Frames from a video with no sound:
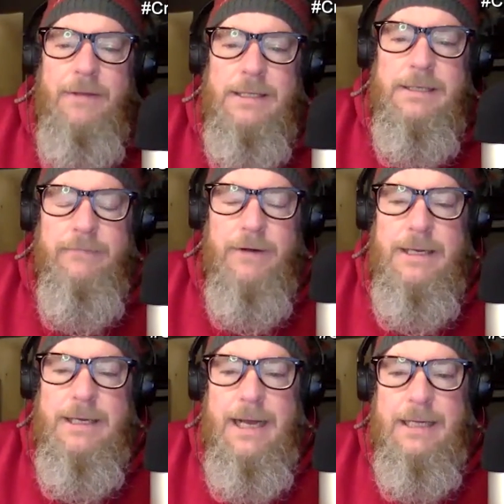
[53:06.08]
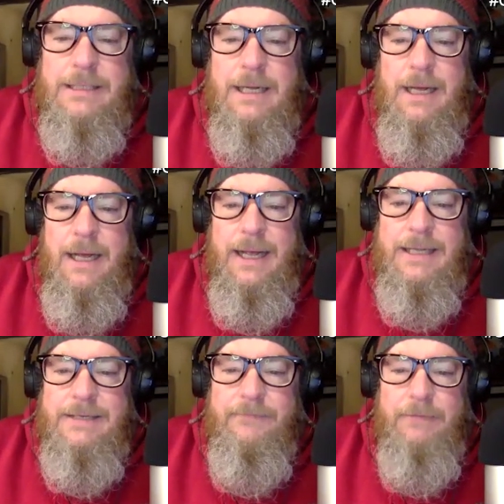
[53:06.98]
The AJ Fun Index
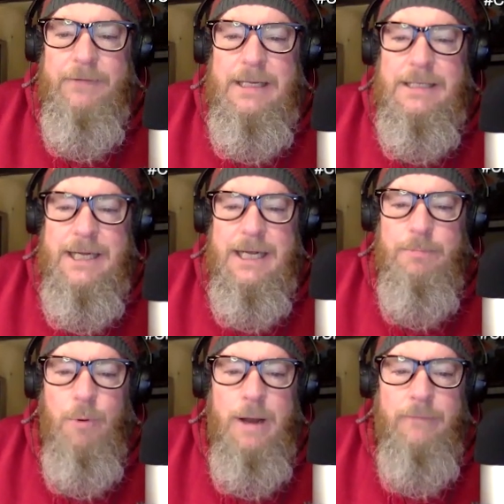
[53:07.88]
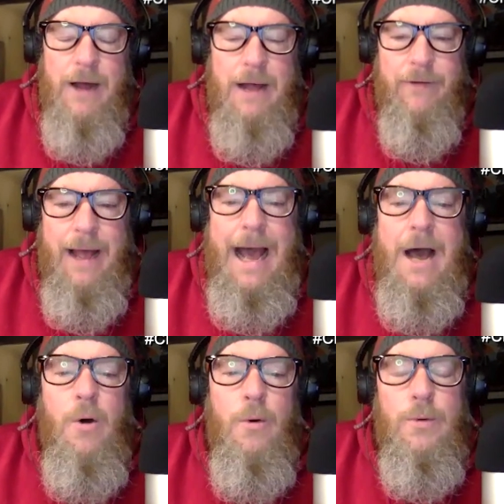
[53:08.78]
is 56.5.
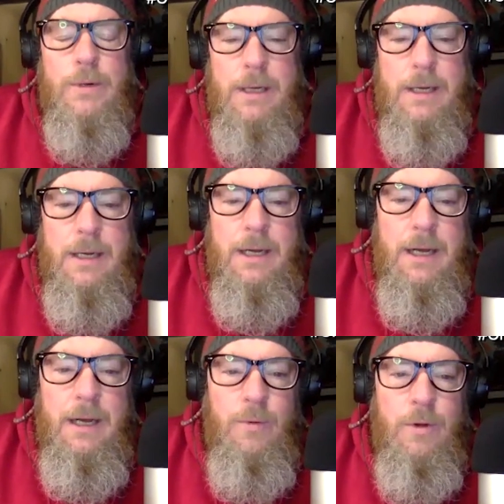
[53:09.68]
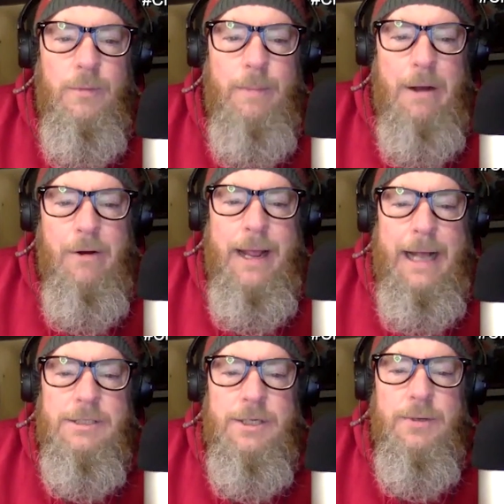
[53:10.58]
How will the Power
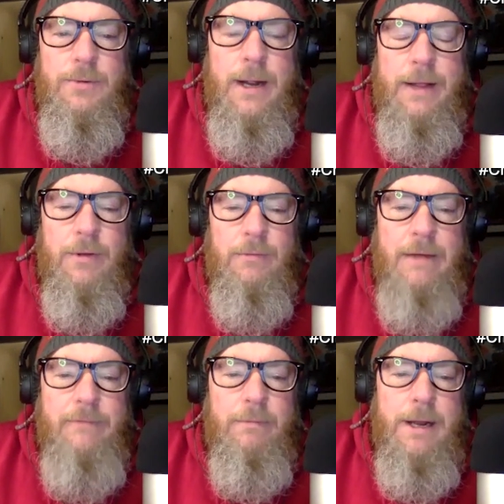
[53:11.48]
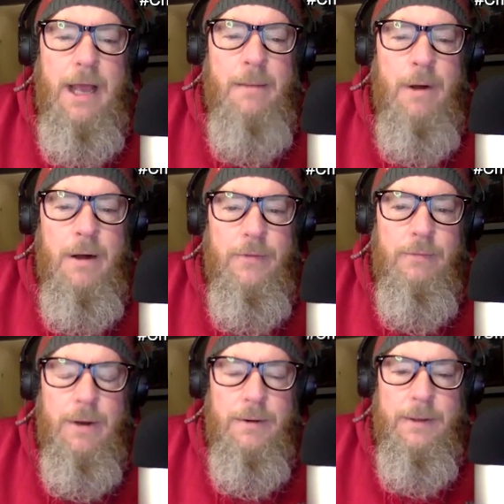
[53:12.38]
Cats do in the rivalry game on the
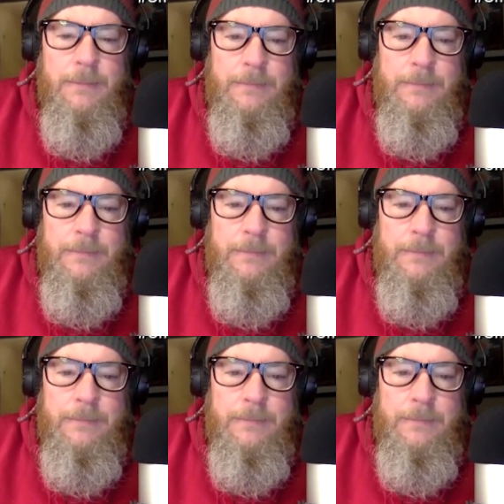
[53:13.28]
road?